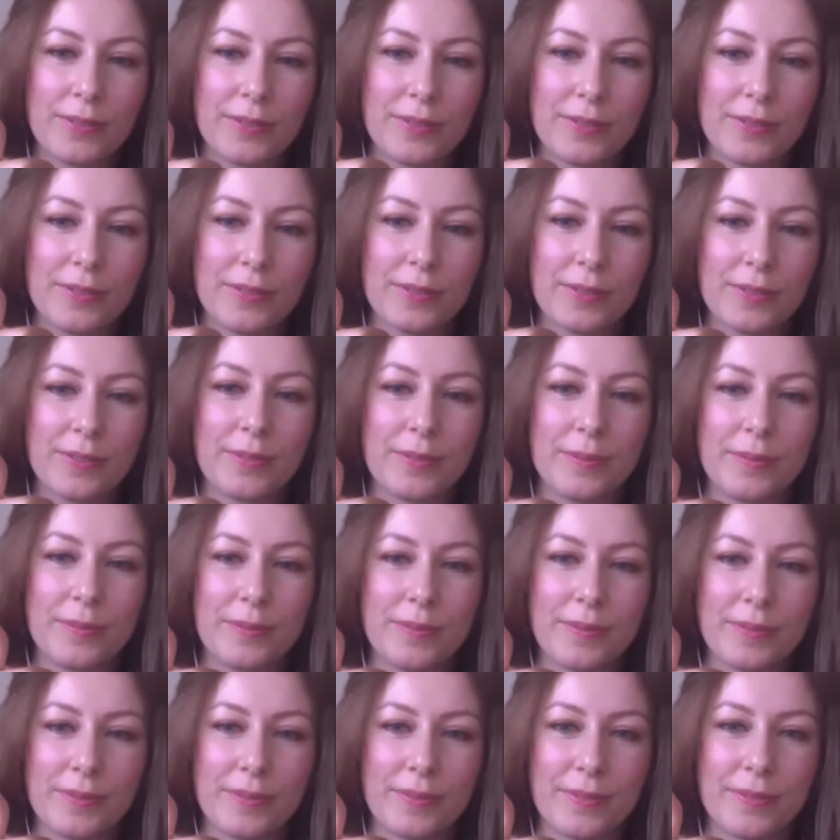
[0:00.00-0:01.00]

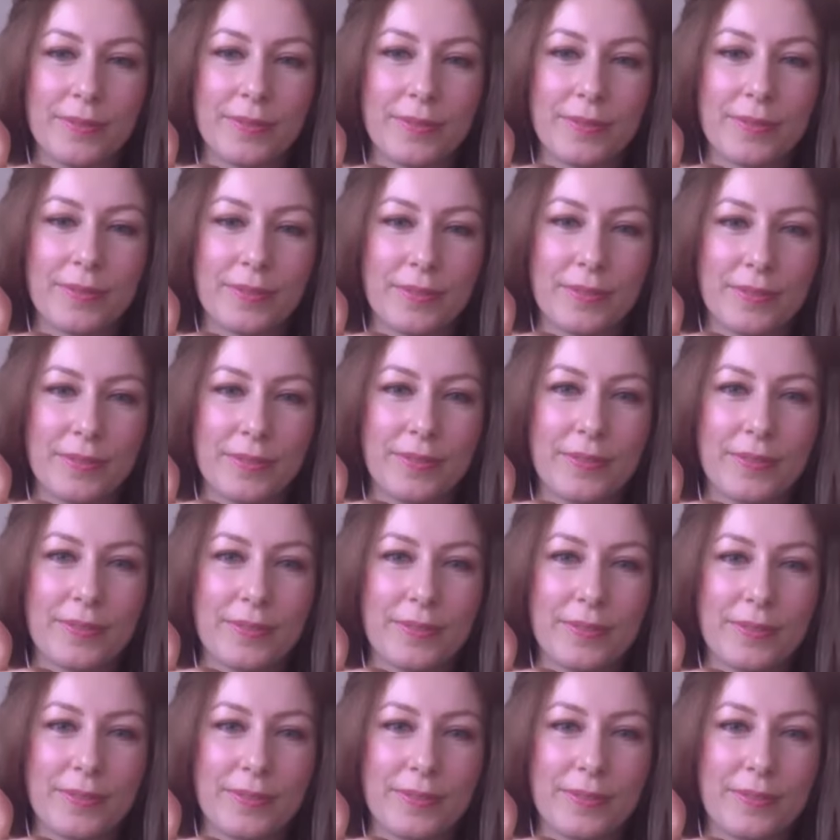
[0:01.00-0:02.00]
Nobody speaks.